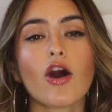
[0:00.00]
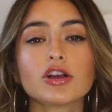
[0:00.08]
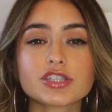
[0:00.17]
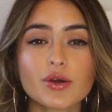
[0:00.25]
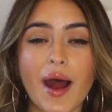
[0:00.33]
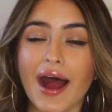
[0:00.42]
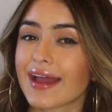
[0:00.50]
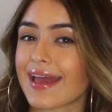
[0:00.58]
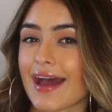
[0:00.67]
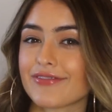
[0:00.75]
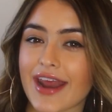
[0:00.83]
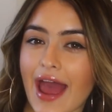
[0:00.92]
Also, I
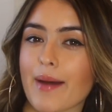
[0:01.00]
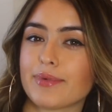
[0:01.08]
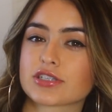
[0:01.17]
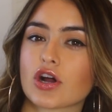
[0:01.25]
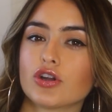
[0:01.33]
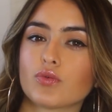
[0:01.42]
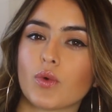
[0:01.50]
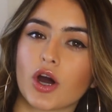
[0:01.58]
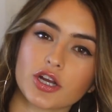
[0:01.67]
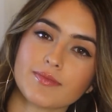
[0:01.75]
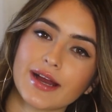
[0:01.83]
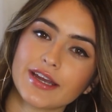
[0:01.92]
have an app, it's called
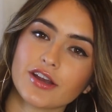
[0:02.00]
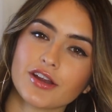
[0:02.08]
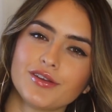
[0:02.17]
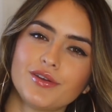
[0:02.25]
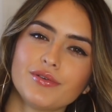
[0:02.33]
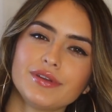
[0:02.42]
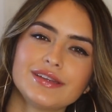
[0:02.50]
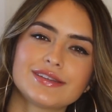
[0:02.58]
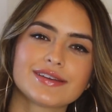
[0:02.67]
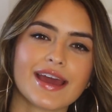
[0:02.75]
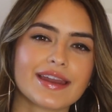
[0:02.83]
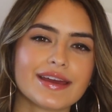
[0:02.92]
Waterminder. You don't need
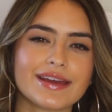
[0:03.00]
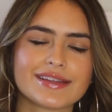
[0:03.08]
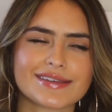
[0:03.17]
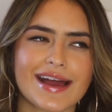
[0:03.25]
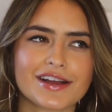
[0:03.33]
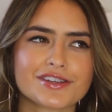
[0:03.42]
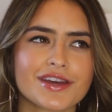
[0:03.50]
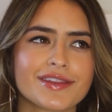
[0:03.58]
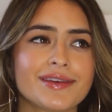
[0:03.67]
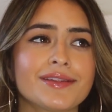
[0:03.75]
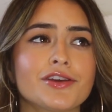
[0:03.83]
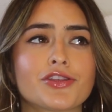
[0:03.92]
to get it. It's actually, I
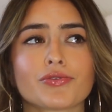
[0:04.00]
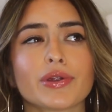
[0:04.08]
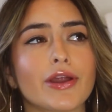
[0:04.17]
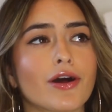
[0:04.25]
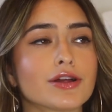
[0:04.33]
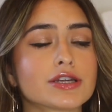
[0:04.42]
think like $3.